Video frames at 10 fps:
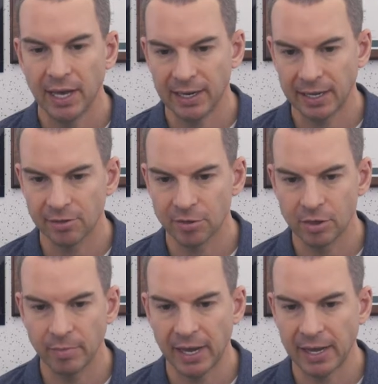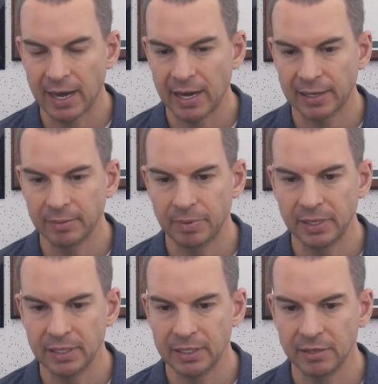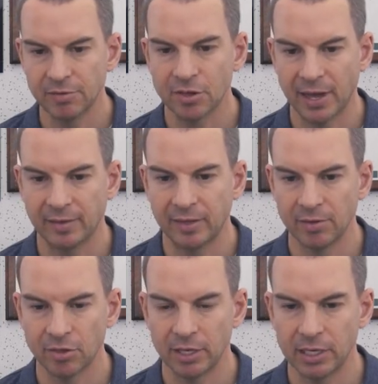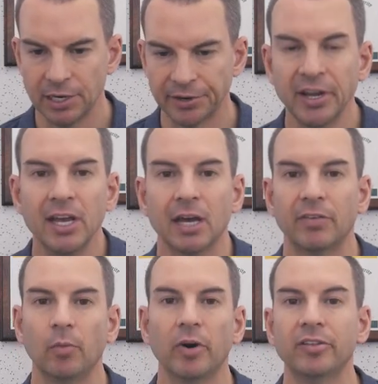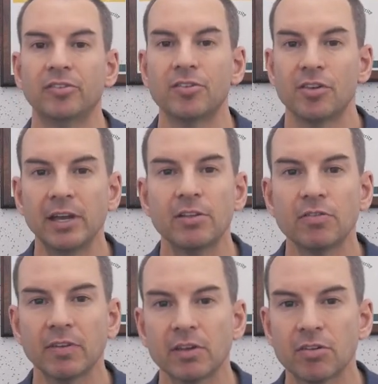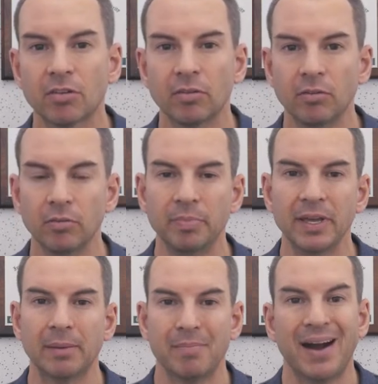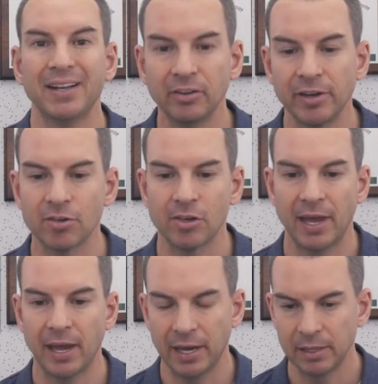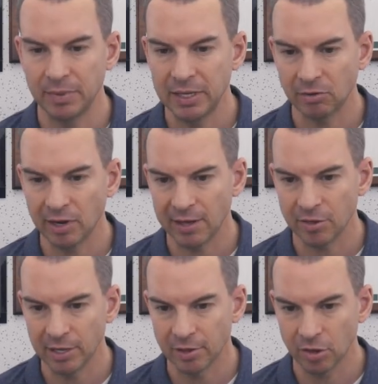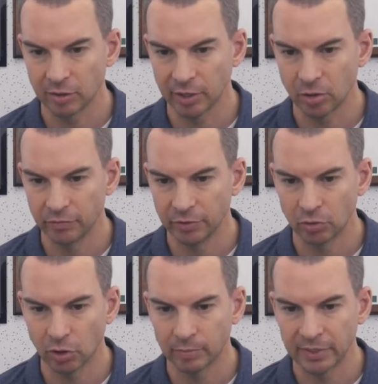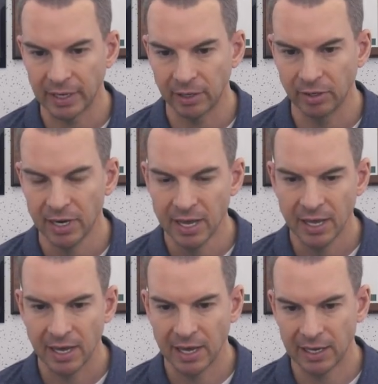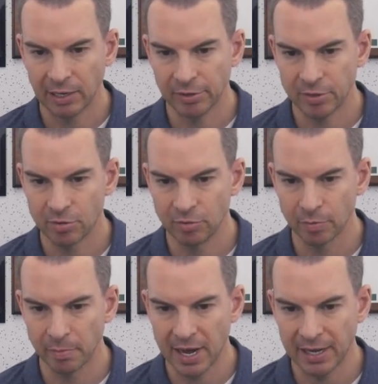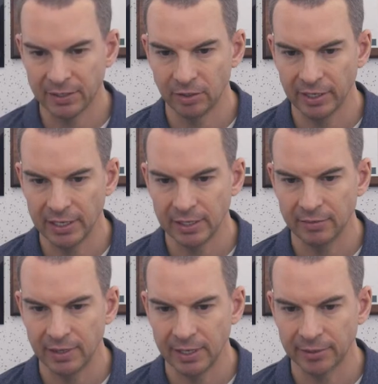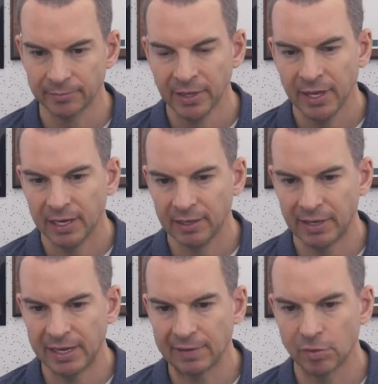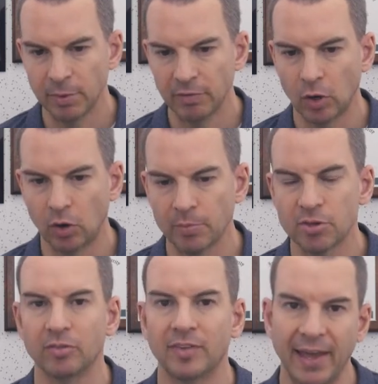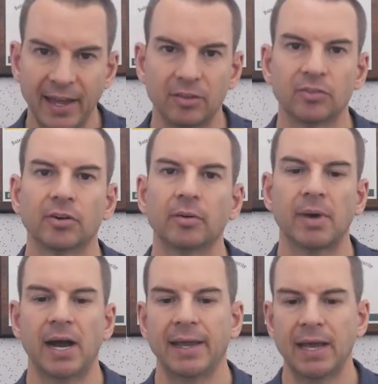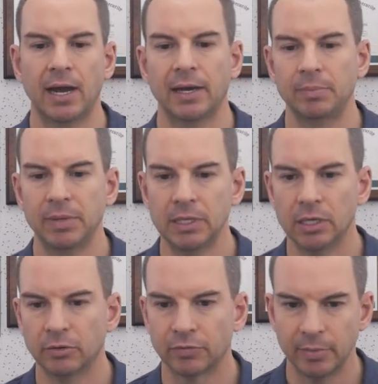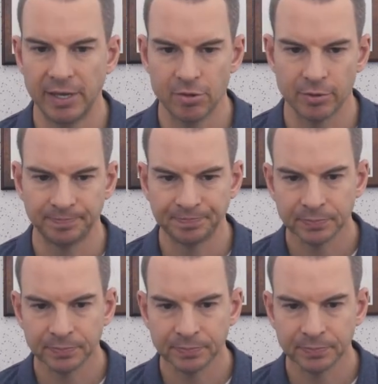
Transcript: and I can see my IP settings in here. If I wanted to change this to be a manually set IP address, I just click on the drop down and I would choose manually in there. And then that gives me the option to enter my IP information.